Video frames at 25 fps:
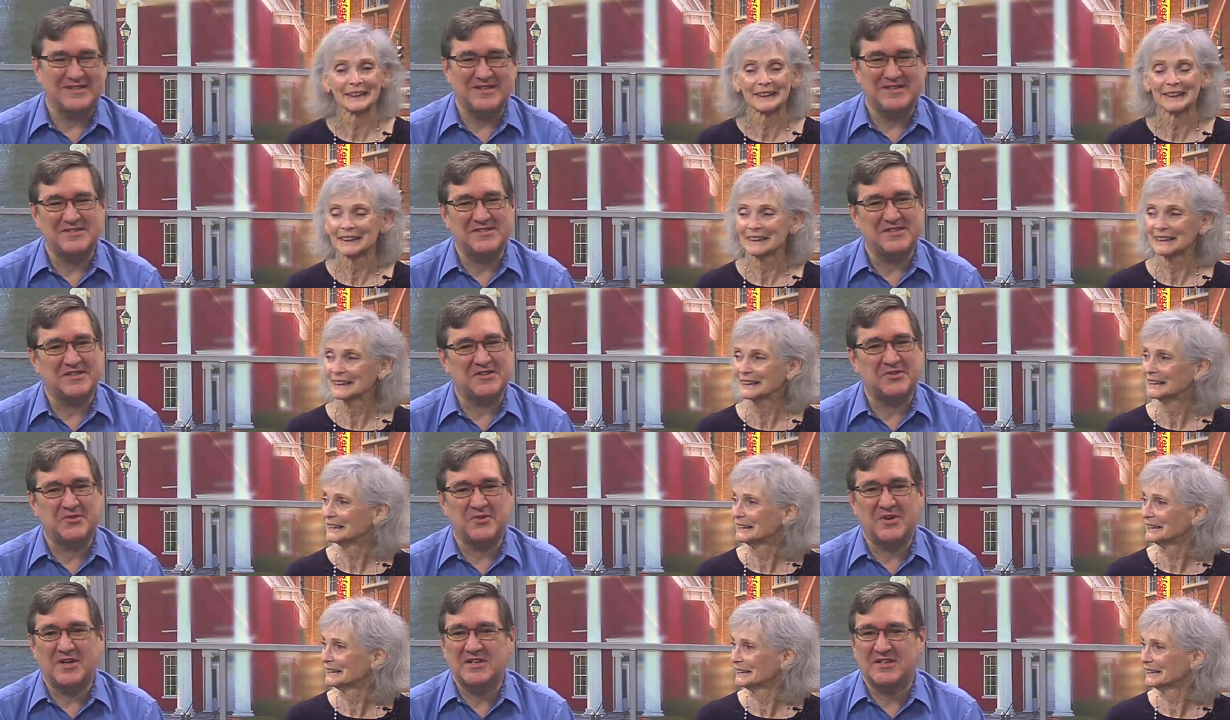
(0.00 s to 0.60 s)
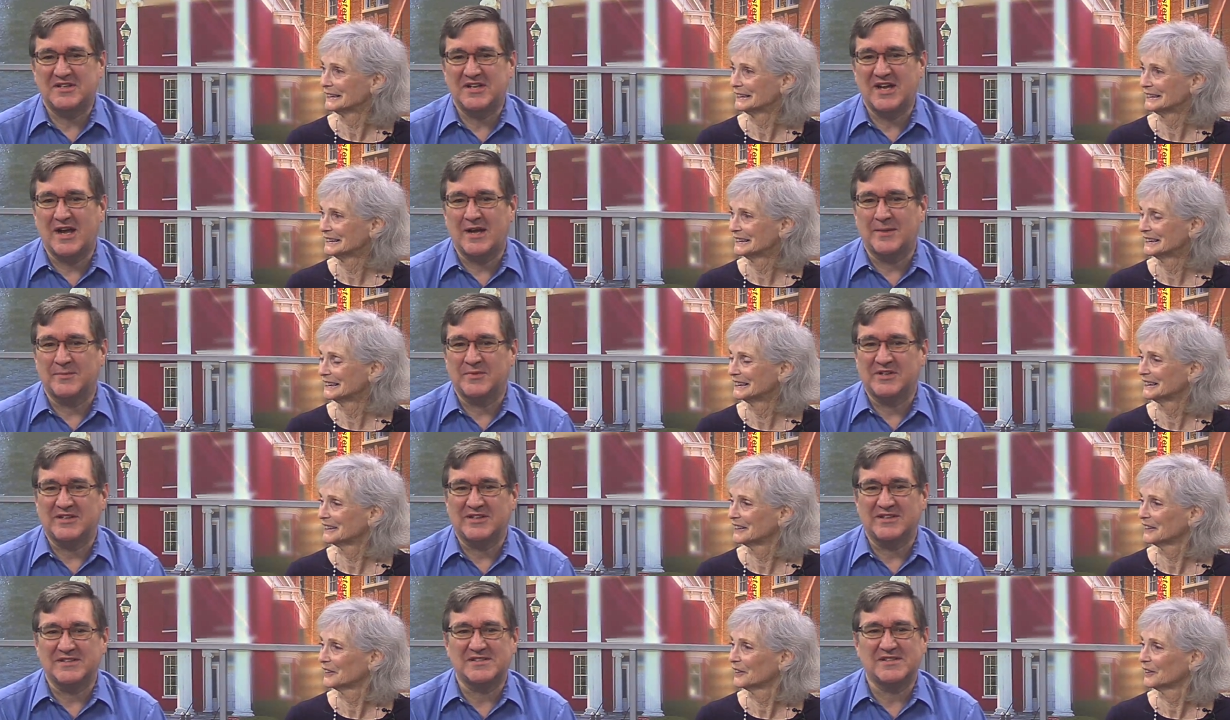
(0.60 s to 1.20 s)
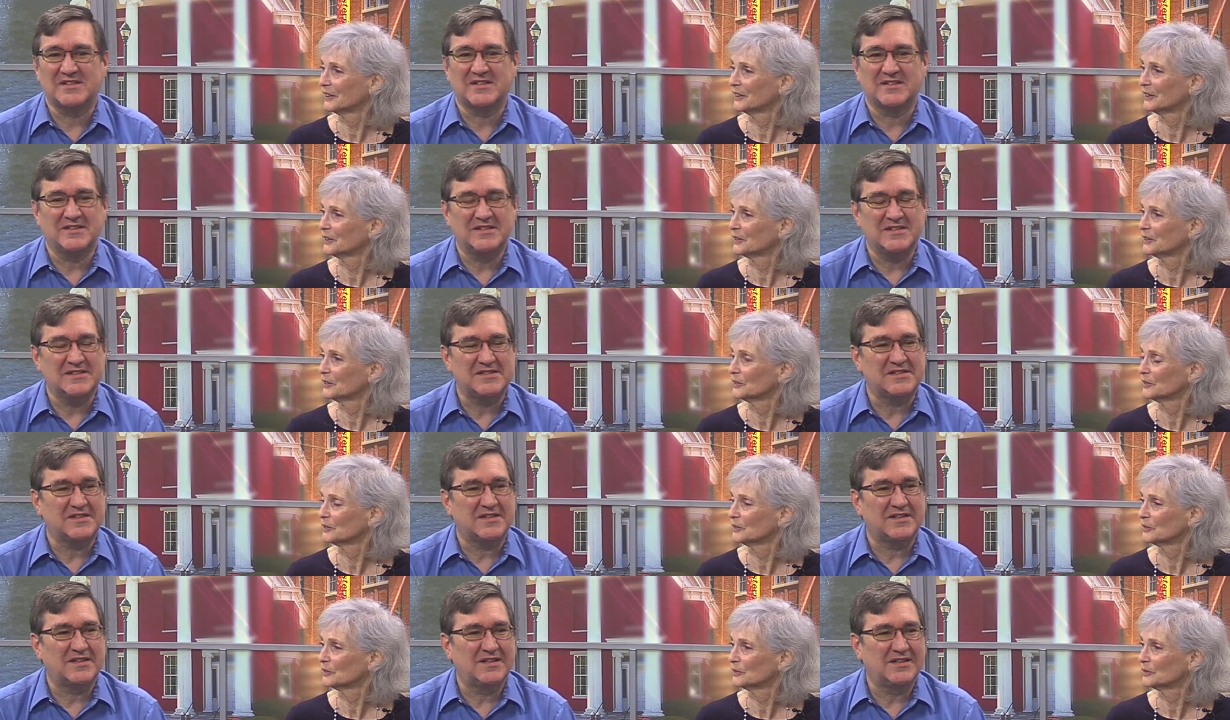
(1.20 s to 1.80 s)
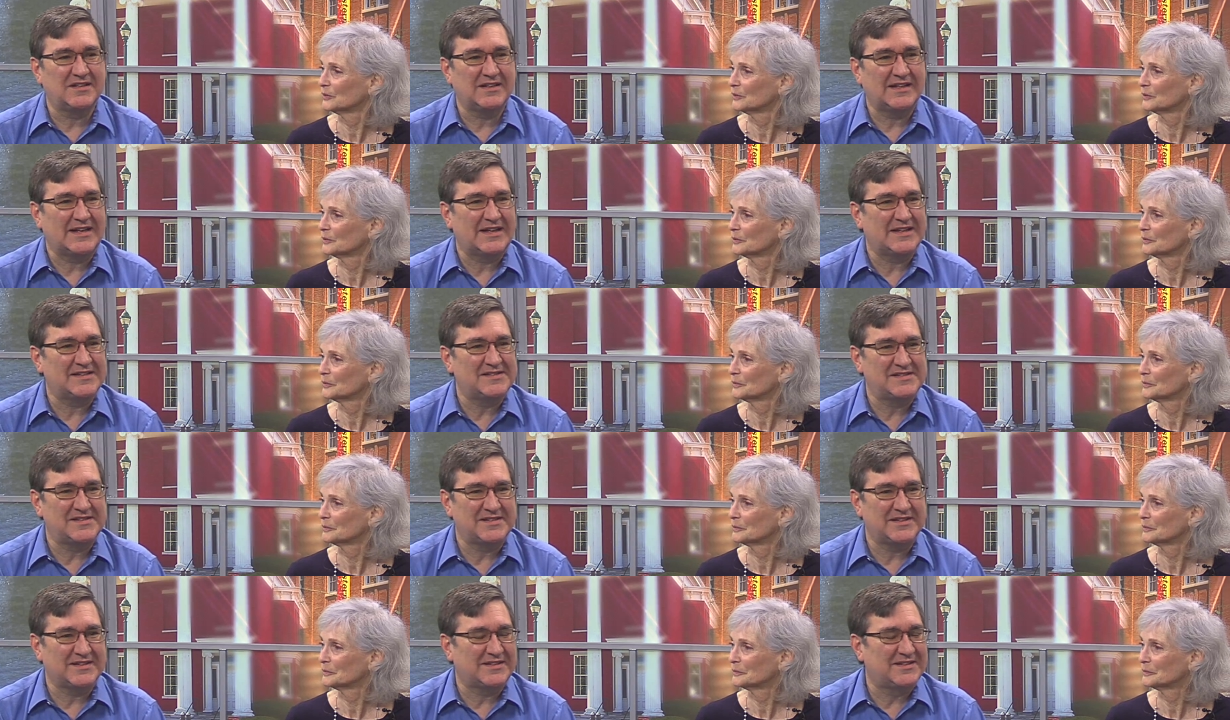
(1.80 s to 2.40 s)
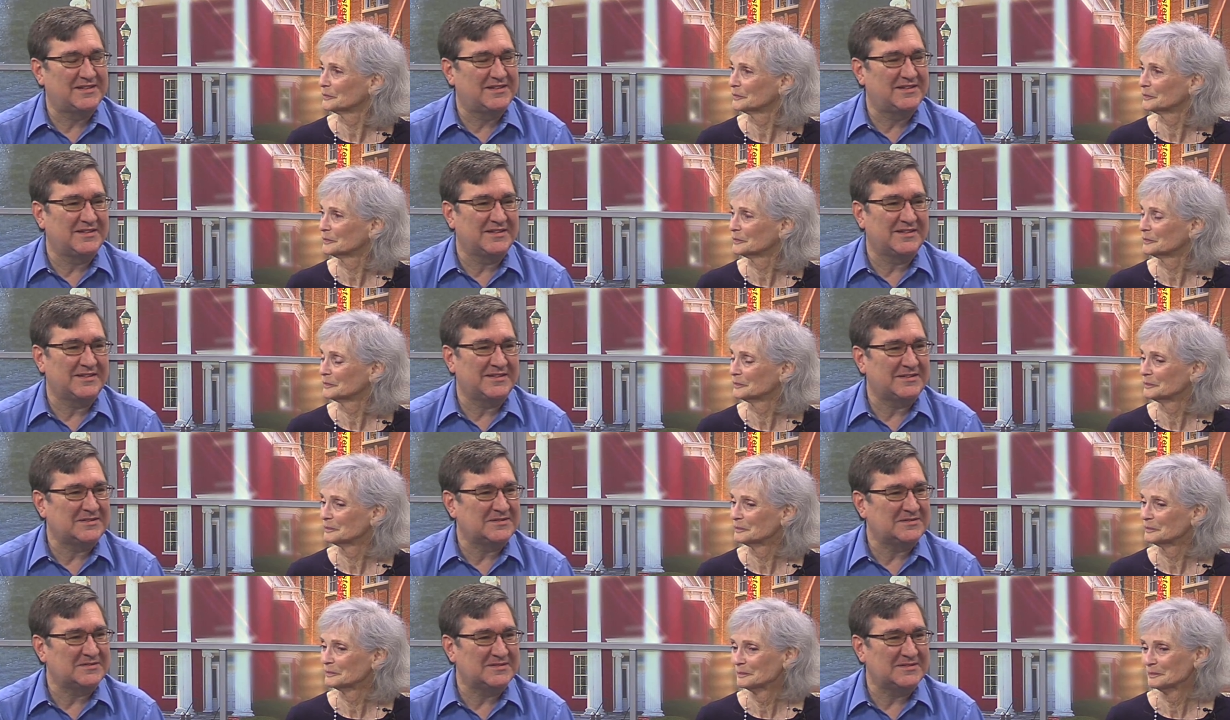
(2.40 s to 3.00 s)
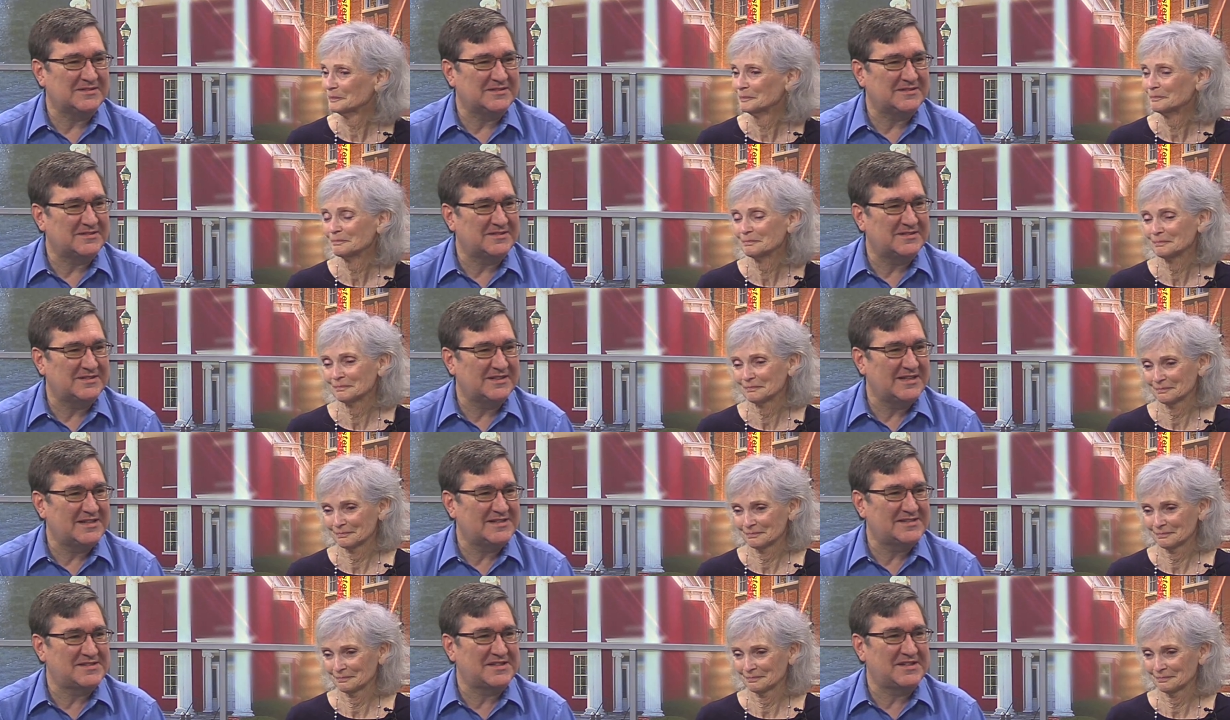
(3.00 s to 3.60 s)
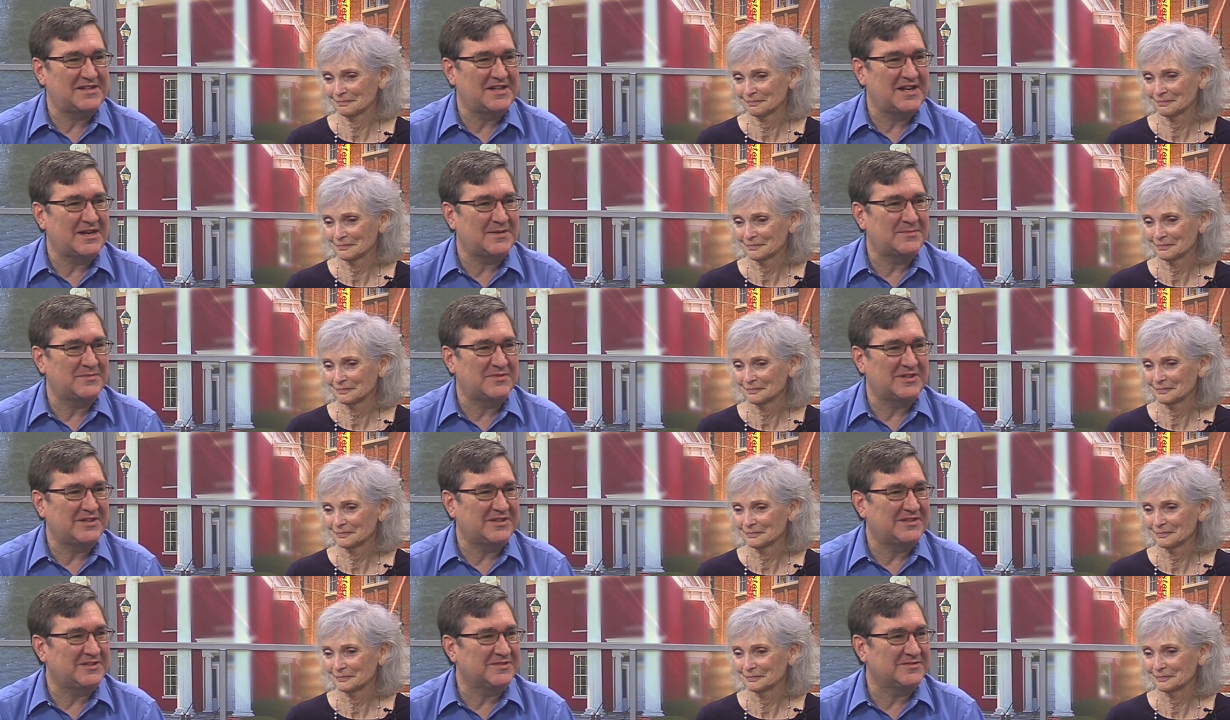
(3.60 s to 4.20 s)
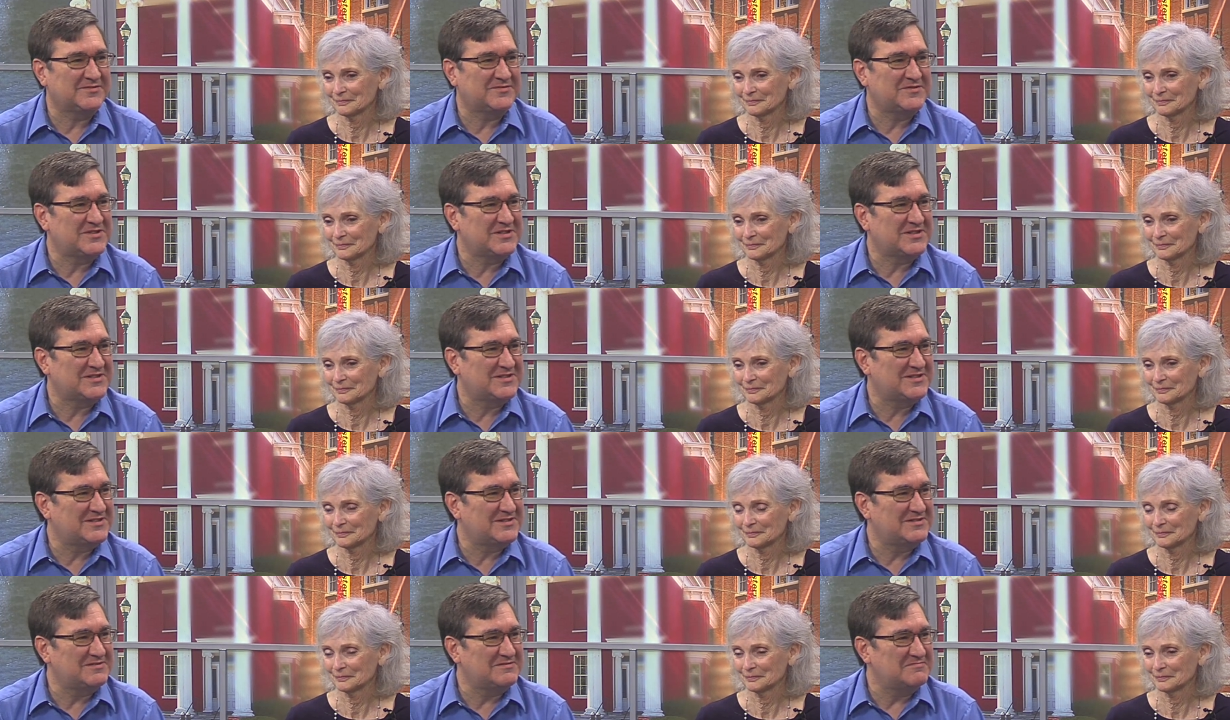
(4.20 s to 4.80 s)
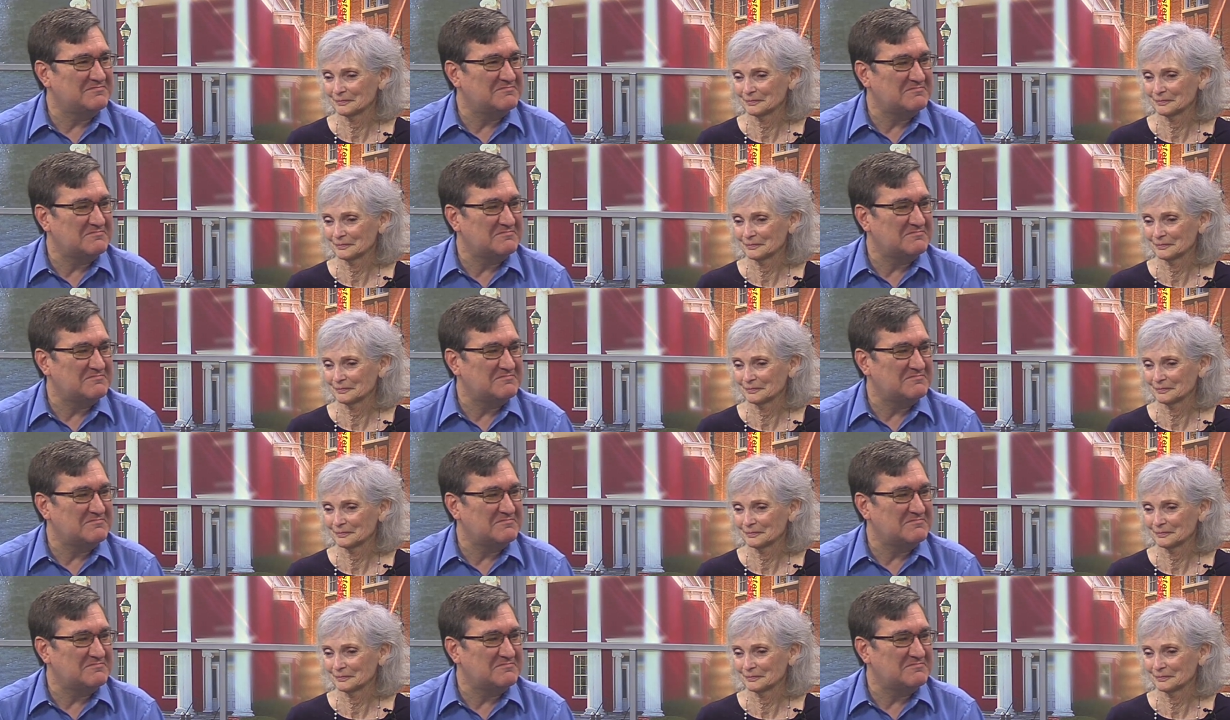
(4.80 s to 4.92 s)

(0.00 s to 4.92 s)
Speaker 1: it's a great comedy. It's a it's a classic uh, classic comedy of just.